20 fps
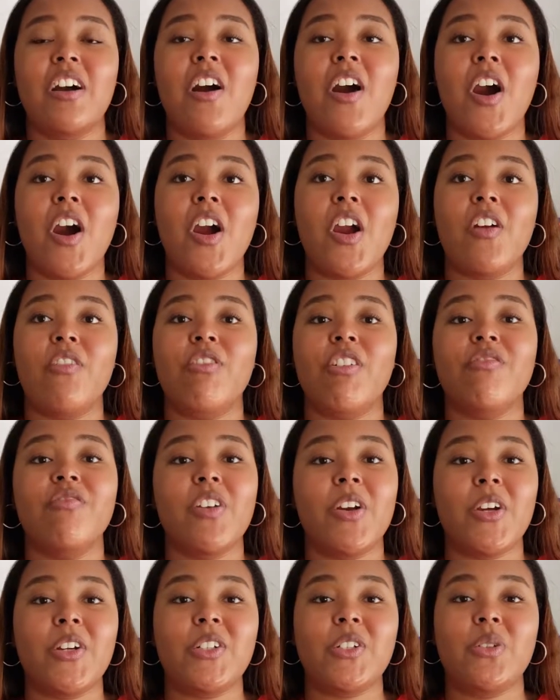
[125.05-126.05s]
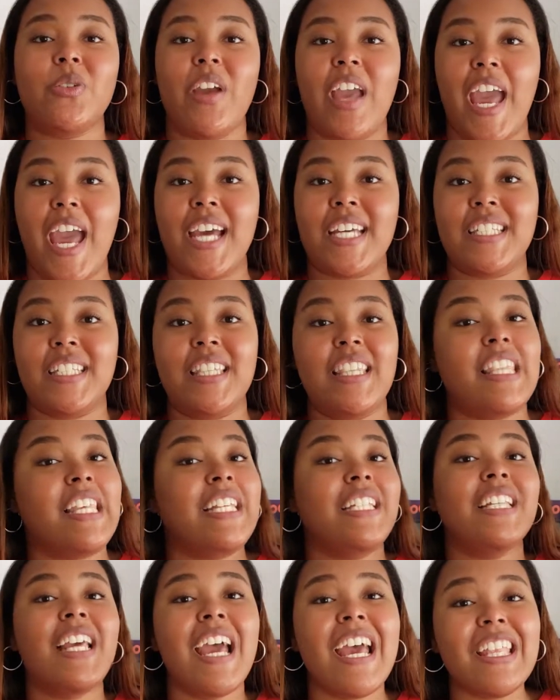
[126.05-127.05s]
are referred to as the
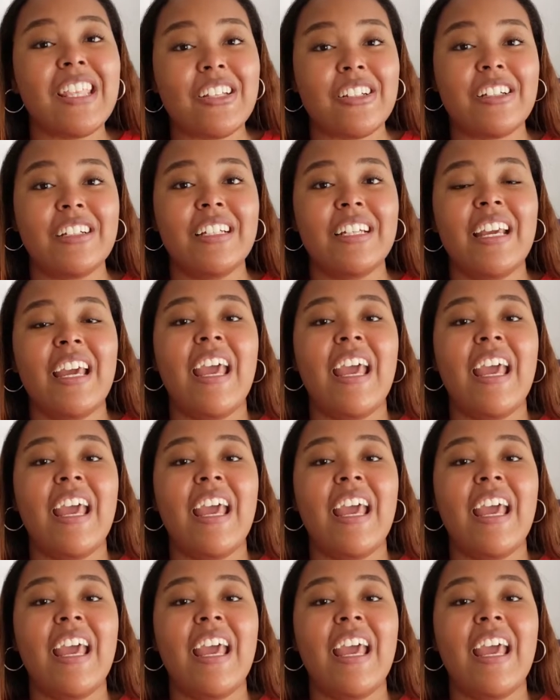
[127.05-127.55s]
Tethered.